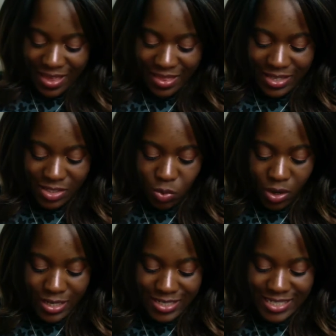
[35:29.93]
This is
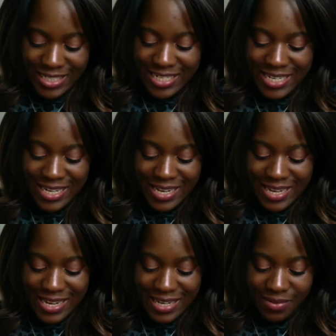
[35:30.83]
one in
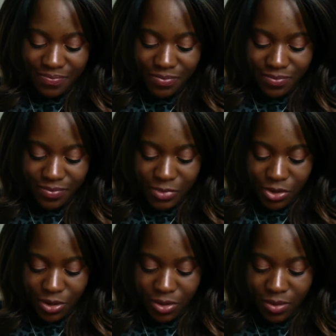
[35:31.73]
sleek.
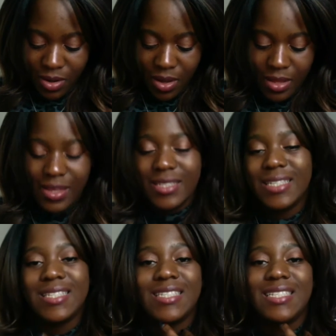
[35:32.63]
Sorry. This
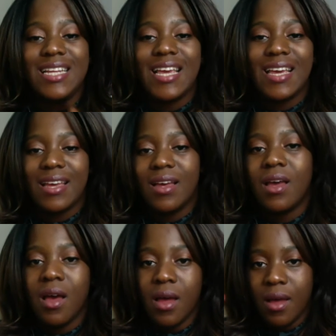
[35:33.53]
is a sleek
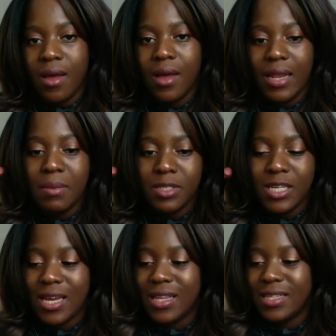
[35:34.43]

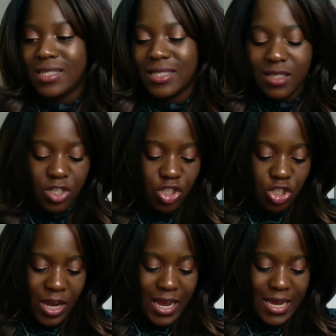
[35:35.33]
lipstick. This is in the
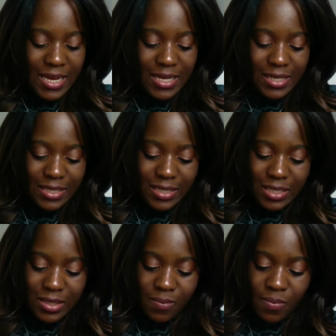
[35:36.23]
shade
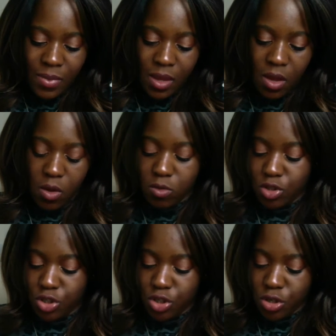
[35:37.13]

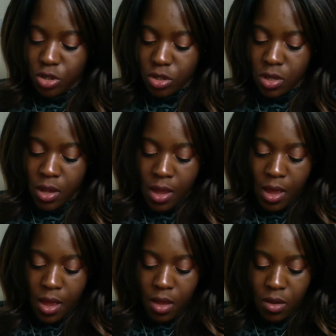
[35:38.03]
Couture.
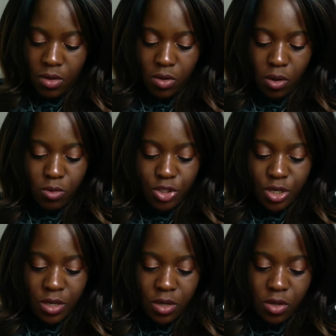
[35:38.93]
Not
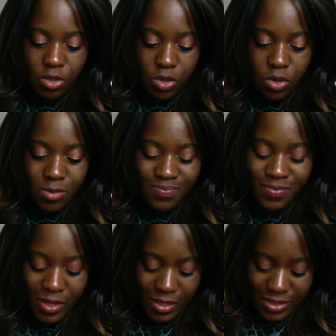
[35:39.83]
Culture, Couture.
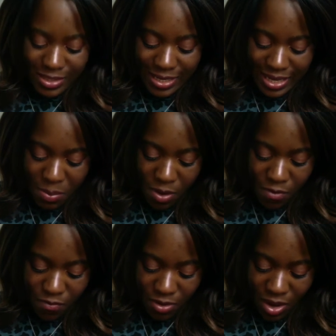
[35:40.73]
This is a lip
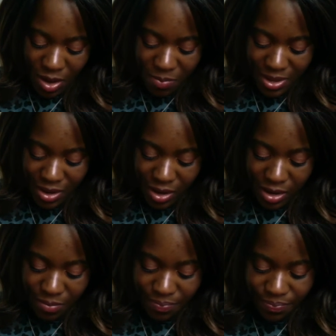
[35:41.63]
VIP
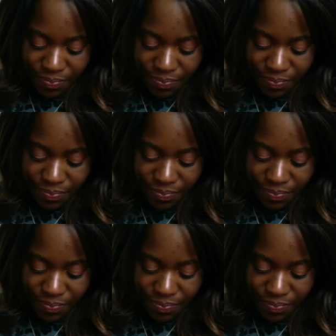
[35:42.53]
colour.